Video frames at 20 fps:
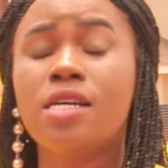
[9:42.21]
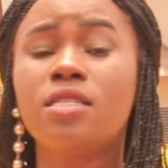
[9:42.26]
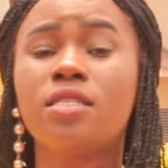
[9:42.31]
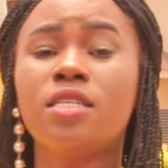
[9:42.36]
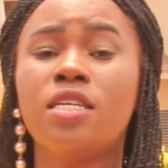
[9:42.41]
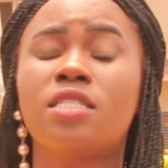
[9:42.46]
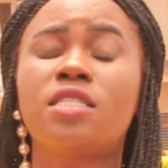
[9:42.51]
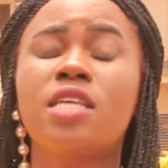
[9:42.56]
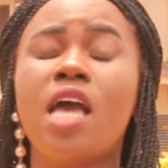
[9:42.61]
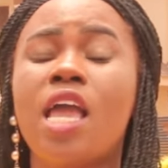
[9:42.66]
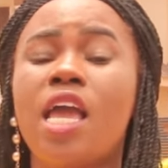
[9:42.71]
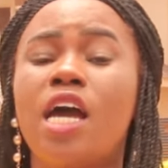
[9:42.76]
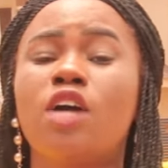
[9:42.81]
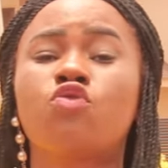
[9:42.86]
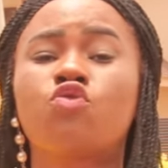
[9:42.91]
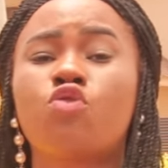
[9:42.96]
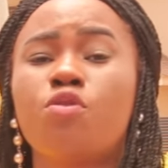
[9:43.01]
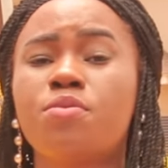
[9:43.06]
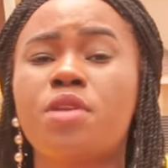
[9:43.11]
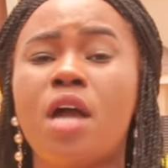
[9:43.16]
Since I
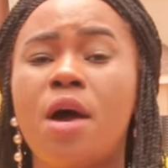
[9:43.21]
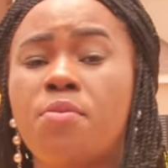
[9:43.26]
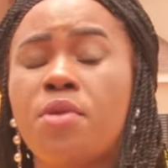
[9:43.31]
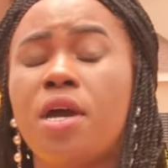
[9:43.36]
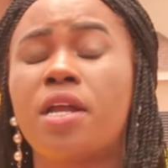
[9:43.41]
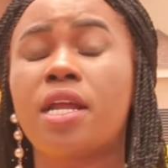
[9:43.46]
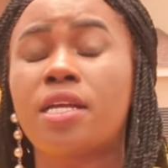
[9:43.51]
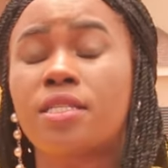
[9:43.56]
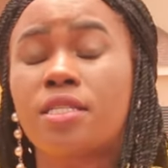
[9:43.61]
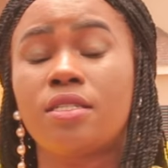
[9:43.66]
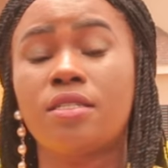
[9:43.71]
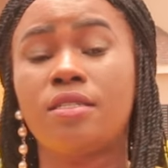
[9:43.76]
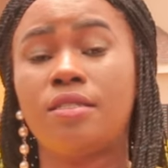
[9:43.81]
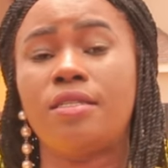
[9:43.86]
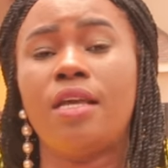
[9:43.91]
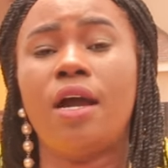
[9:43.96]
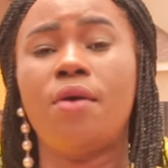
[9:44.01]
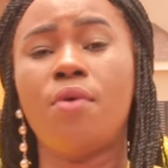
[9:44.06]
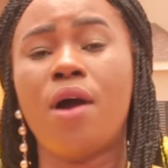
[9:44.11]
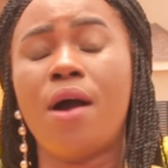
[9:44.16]
assume Yami and Nazis,
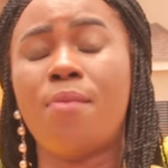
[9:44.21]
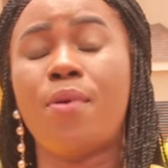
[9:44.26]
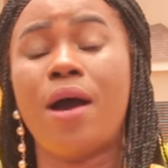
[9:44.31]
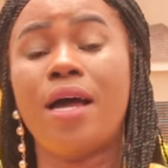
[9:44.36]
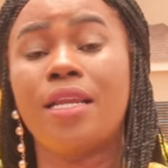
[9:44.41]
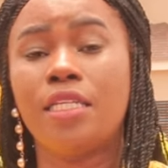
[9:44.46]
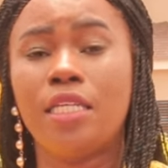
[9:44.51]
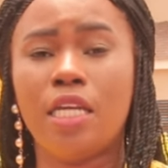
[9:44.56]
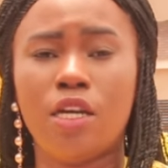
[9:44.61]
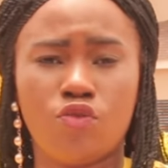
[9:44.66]
see, I want a panny,